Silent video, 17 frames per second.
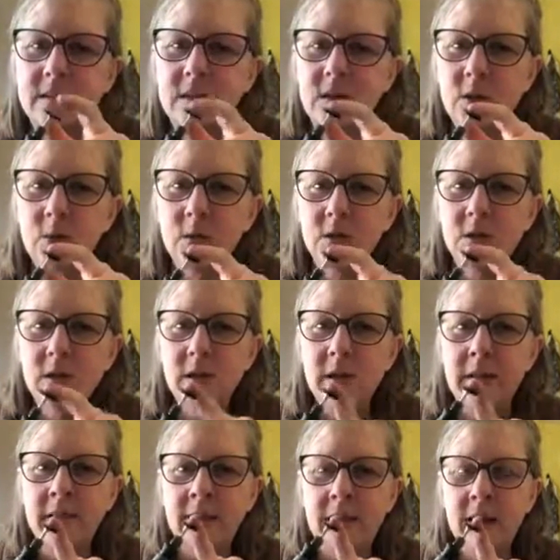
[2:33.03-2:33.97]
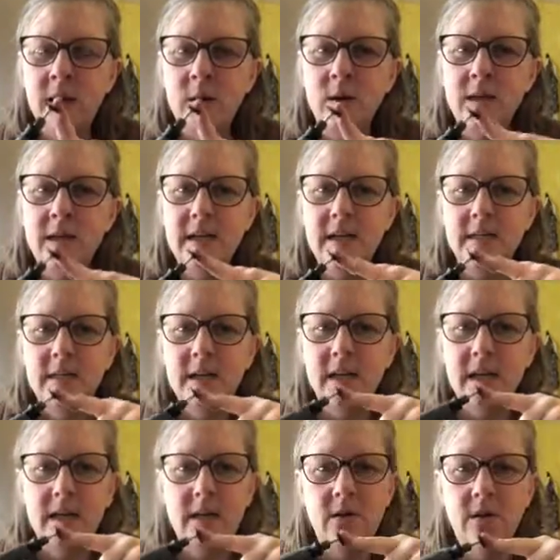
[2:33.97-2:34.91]
tool in there or disc
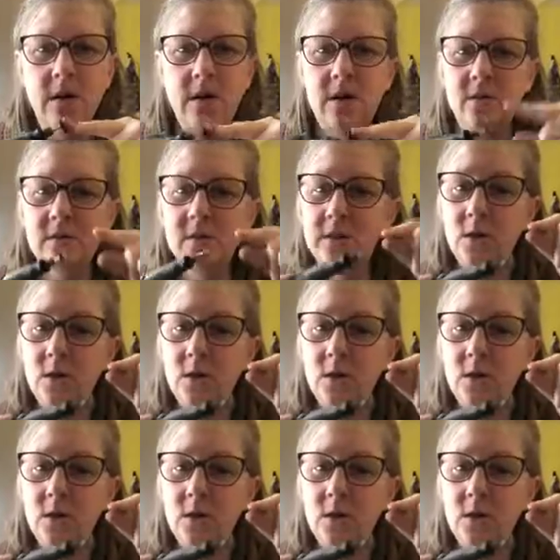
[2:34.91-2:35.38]
that you can use